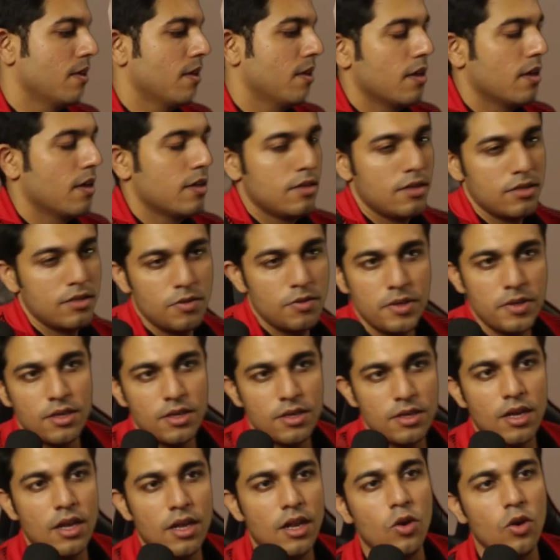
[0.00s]
This is
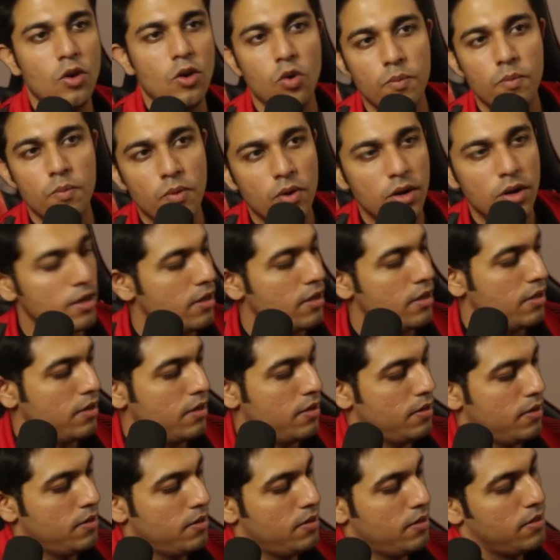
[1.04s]
basically a low poly
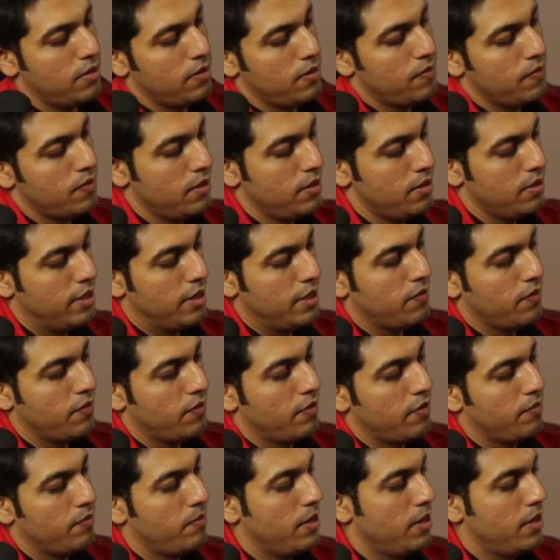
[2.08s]
world that we
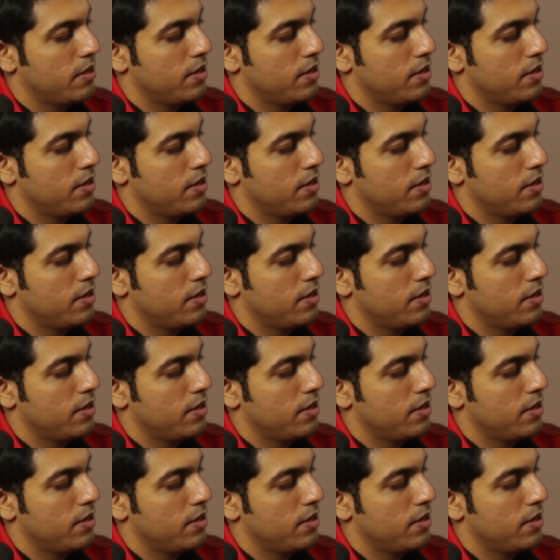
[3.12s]
have built.